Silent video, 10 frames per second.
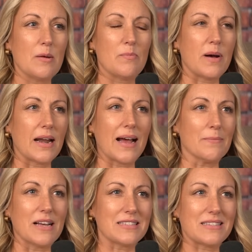but I
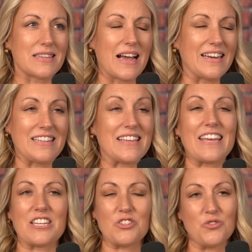must I didn't
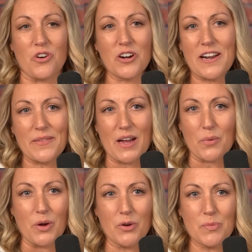take it too far down that
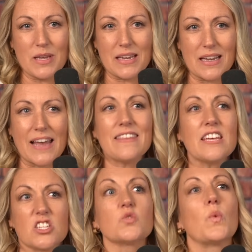road because I think
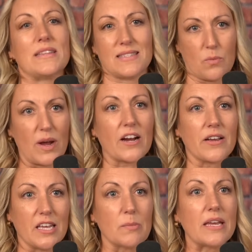it just went somewhere
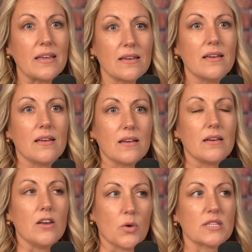in me
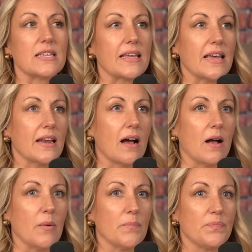mm-hmm. noticing it.
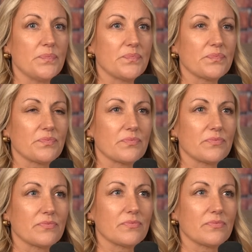Um, yeah,